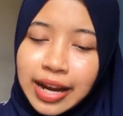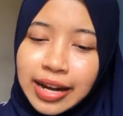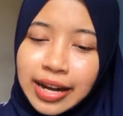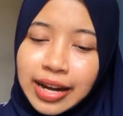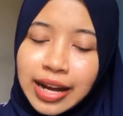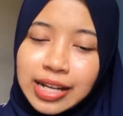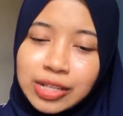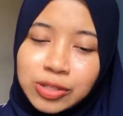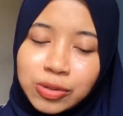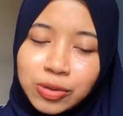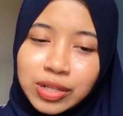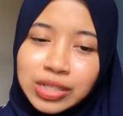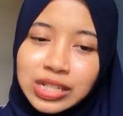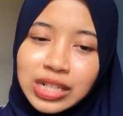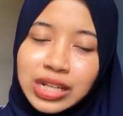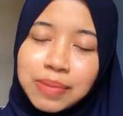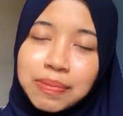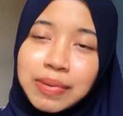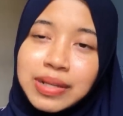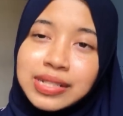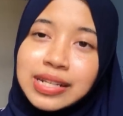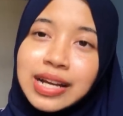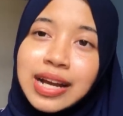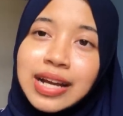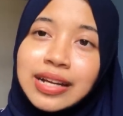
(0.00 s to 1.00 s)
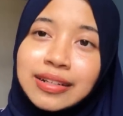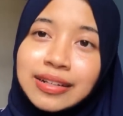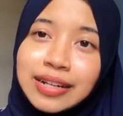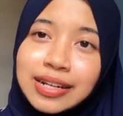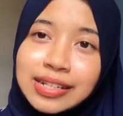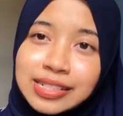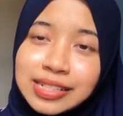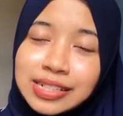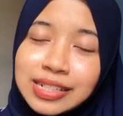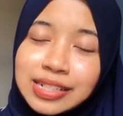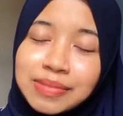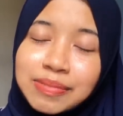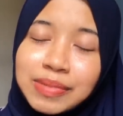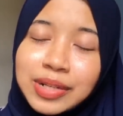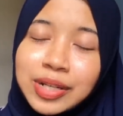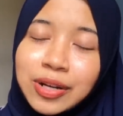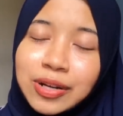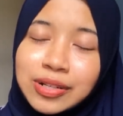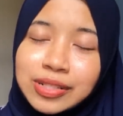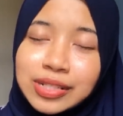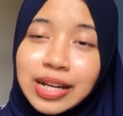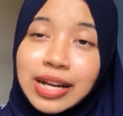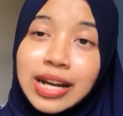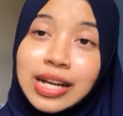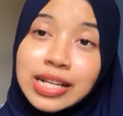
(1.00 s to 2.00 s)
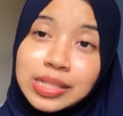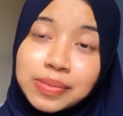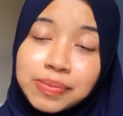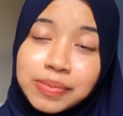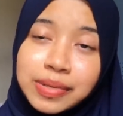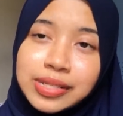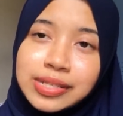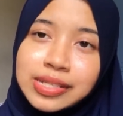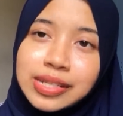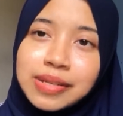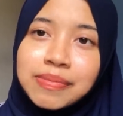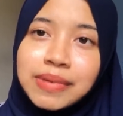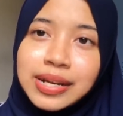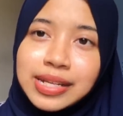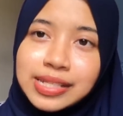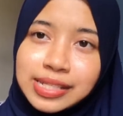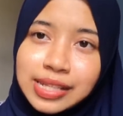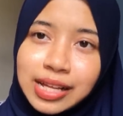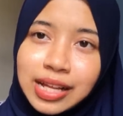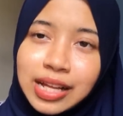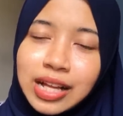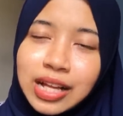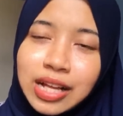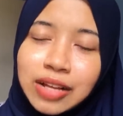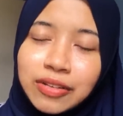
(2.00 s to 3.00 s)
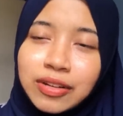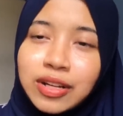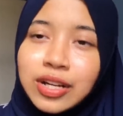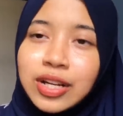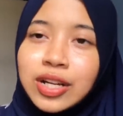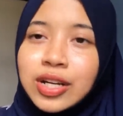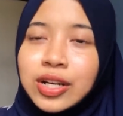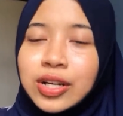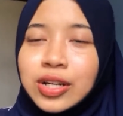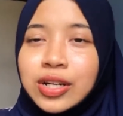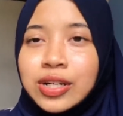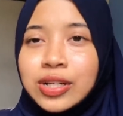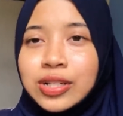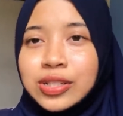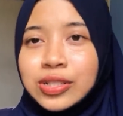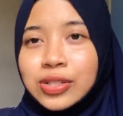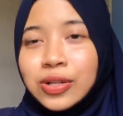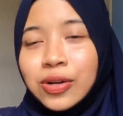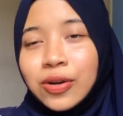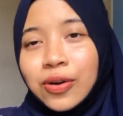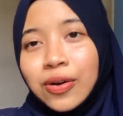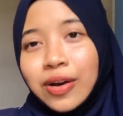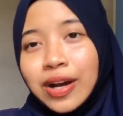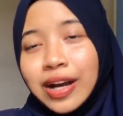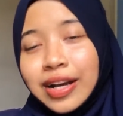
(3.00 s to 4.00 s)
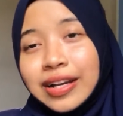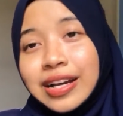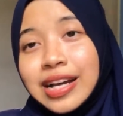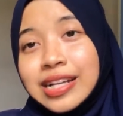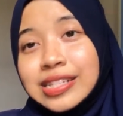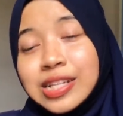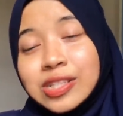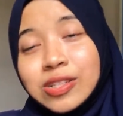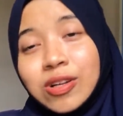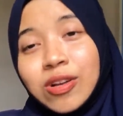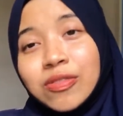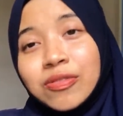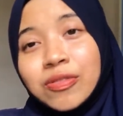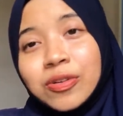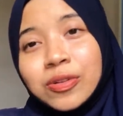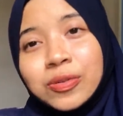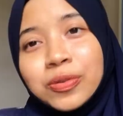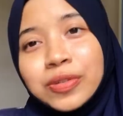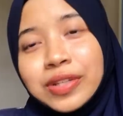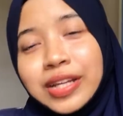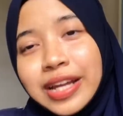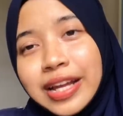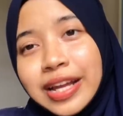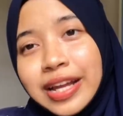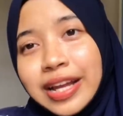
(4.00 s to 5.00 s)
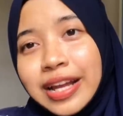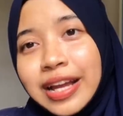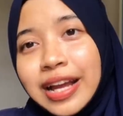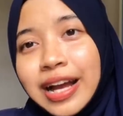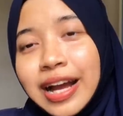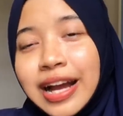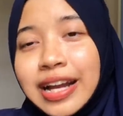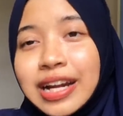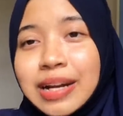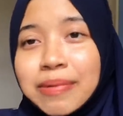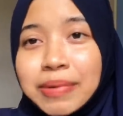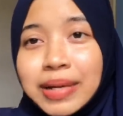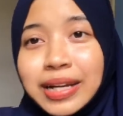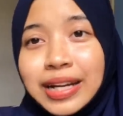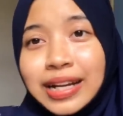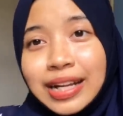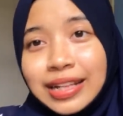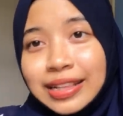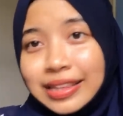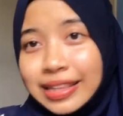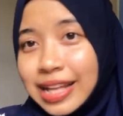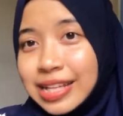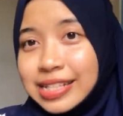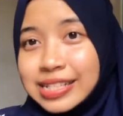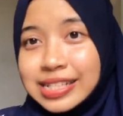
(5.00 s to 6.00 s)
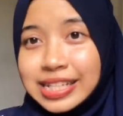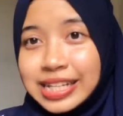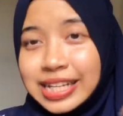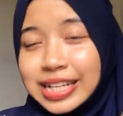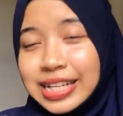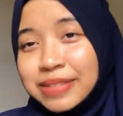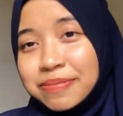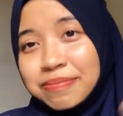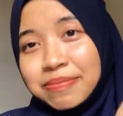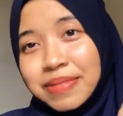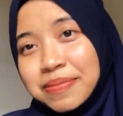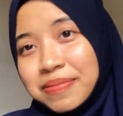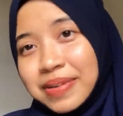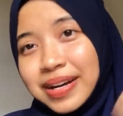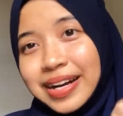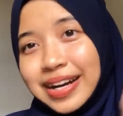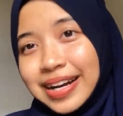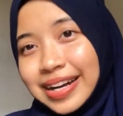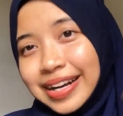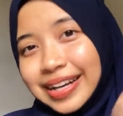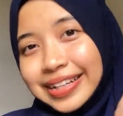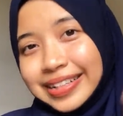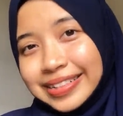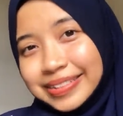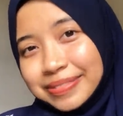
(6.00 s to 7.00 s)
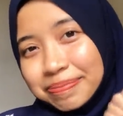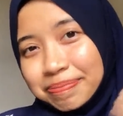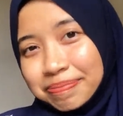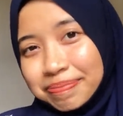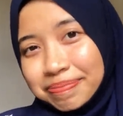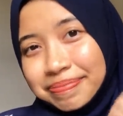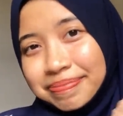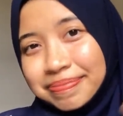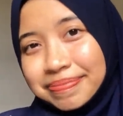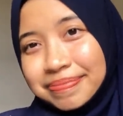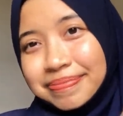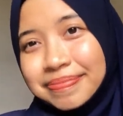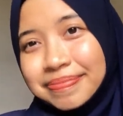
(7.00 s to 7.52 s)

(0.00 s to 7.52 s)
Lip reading: And I suka cakap pasal hydration because I experience it myself. So I guess that's all for today. I nak pergi kelas test ni. Bye-bye.